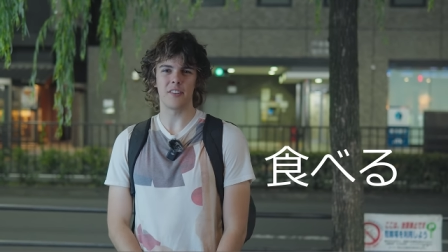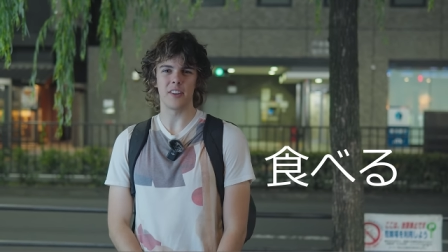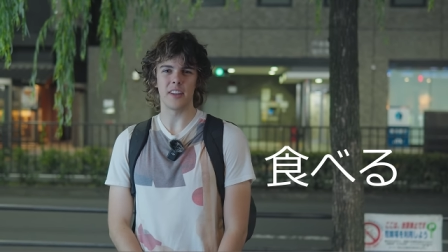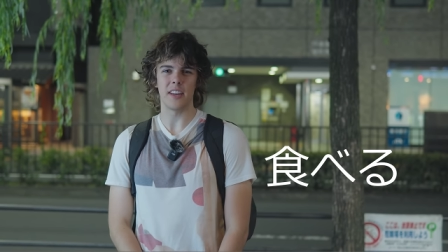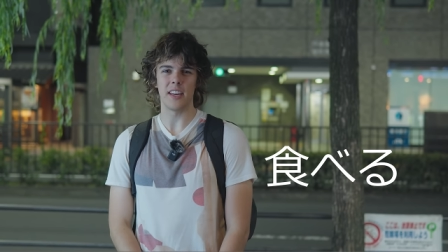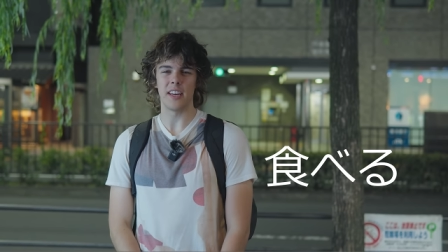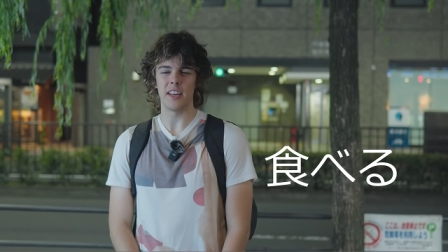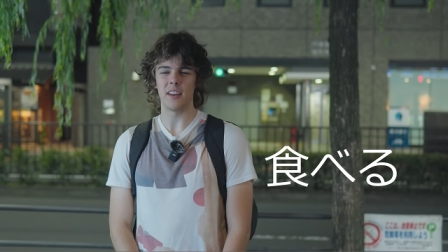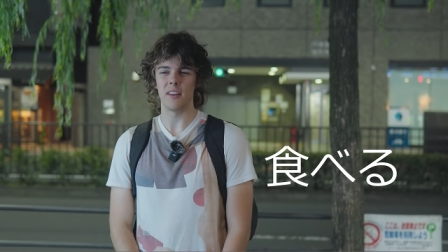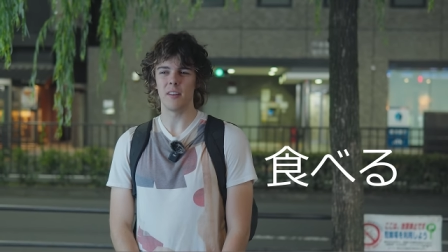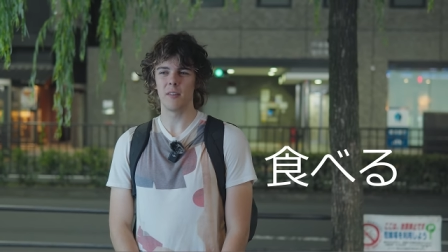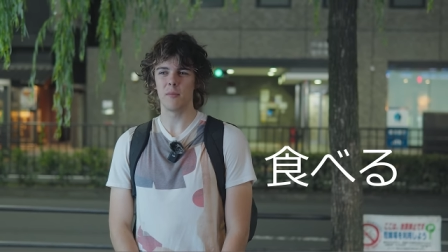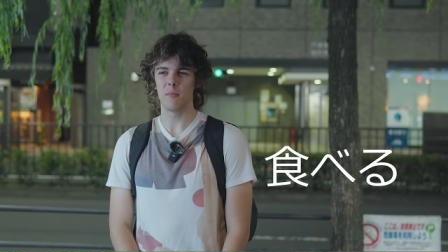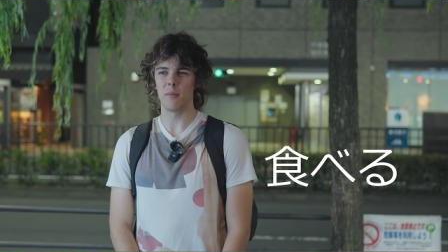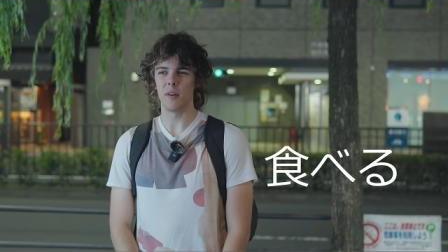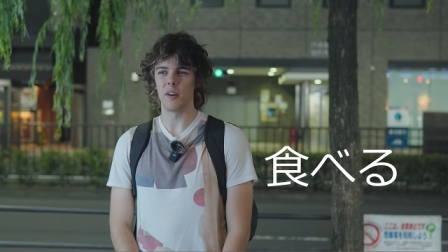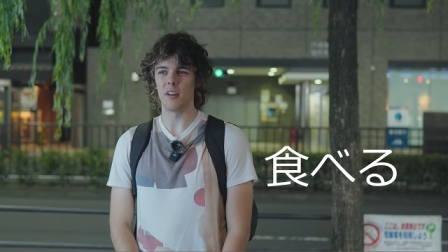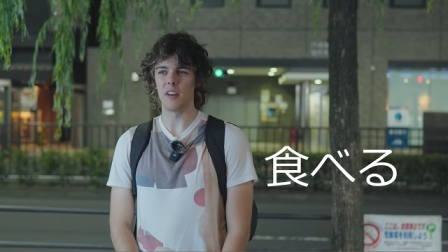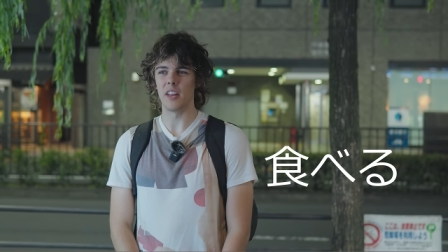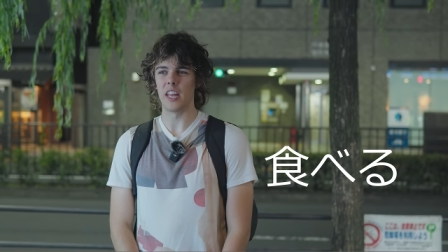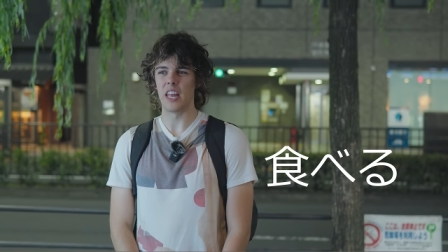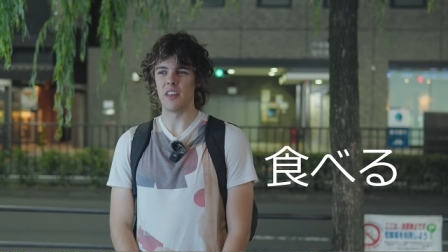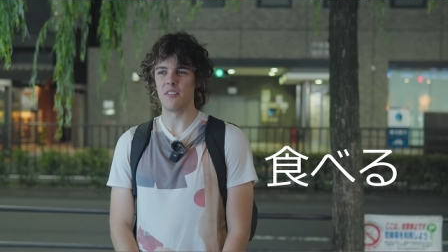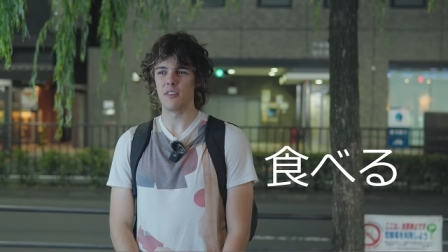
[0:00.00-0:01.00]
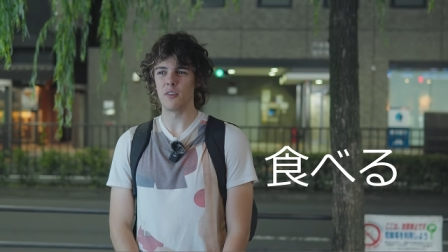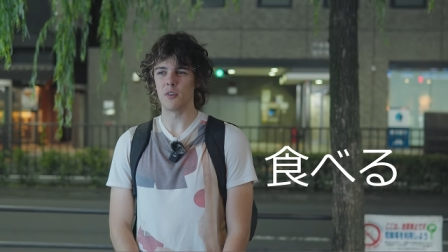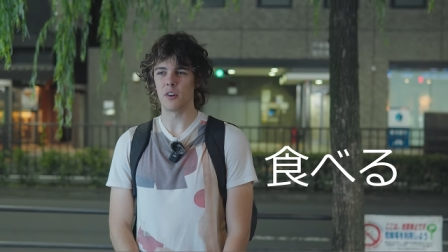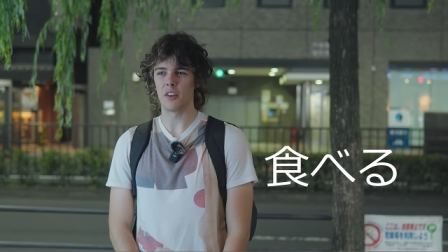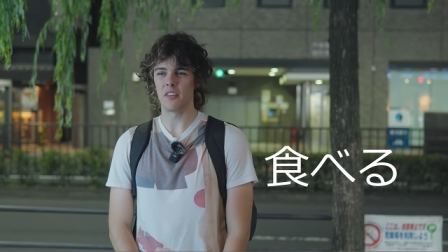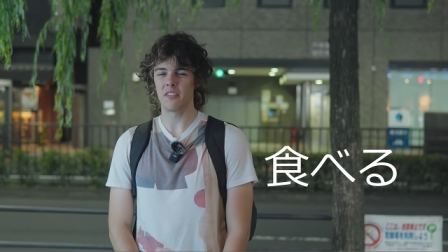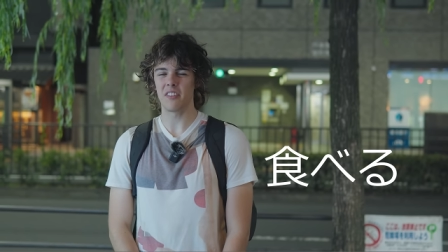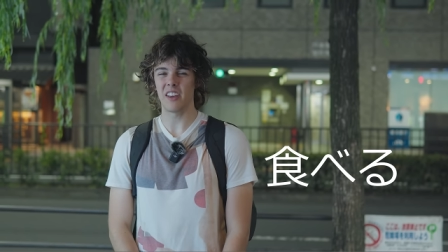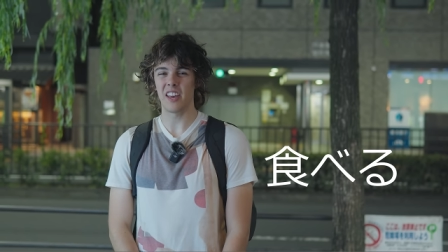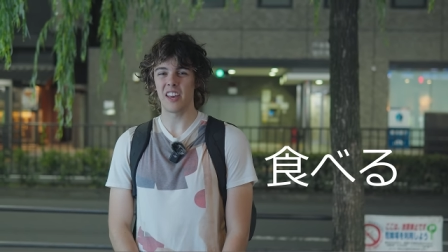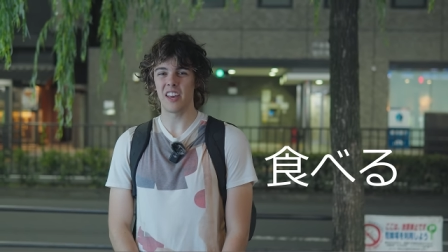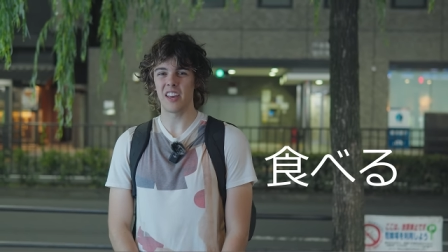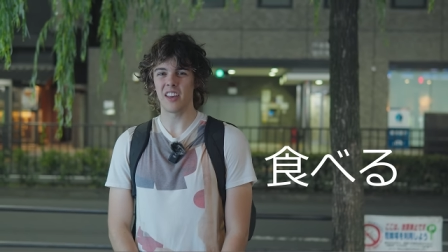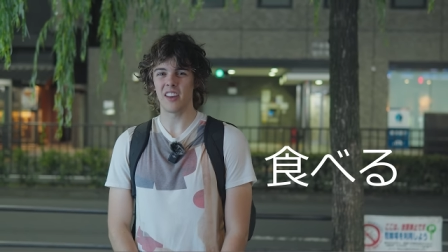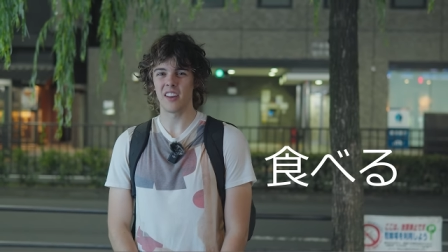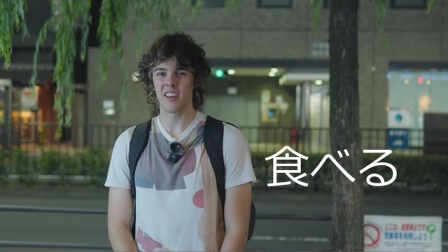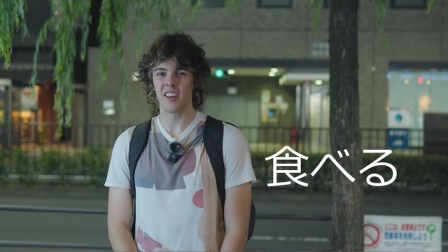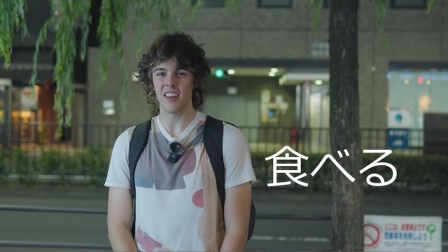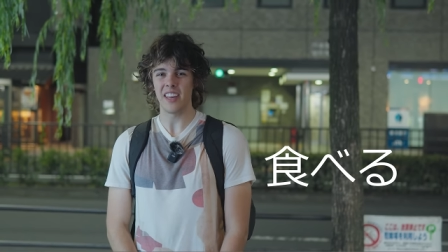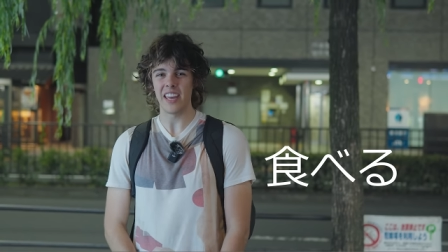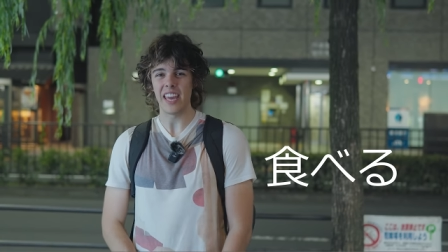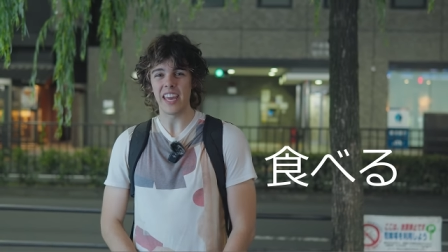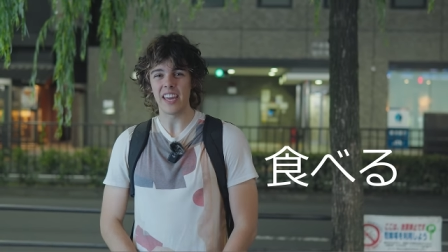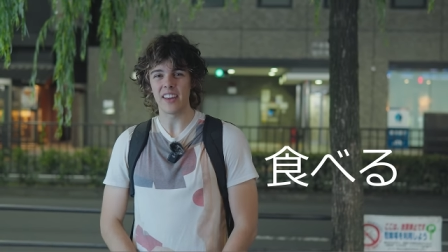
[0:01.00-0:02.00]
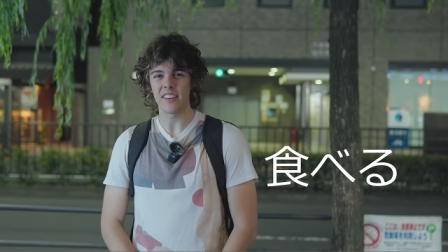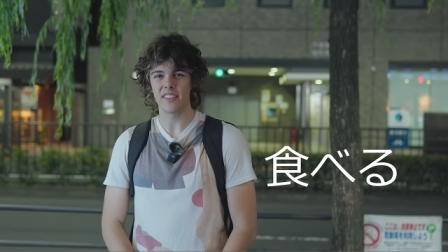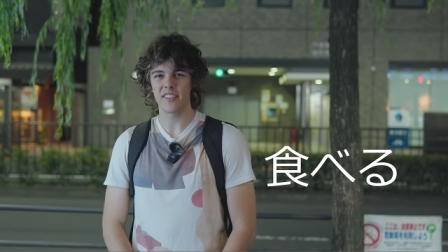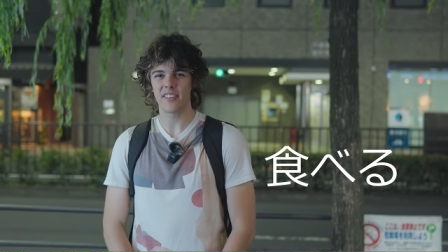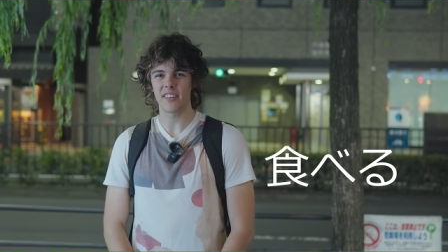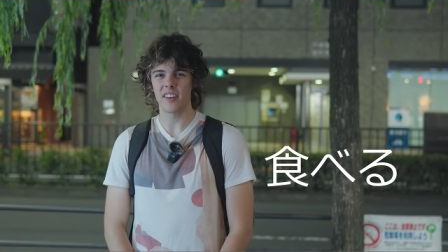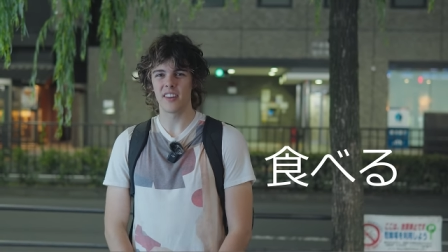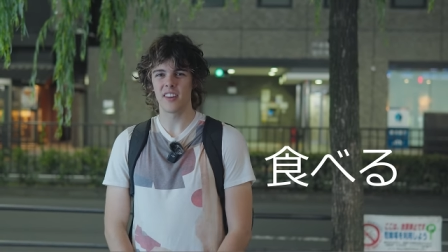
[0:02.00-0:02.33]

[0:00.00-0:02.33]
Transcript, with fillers: to eat, but if you want to say ate,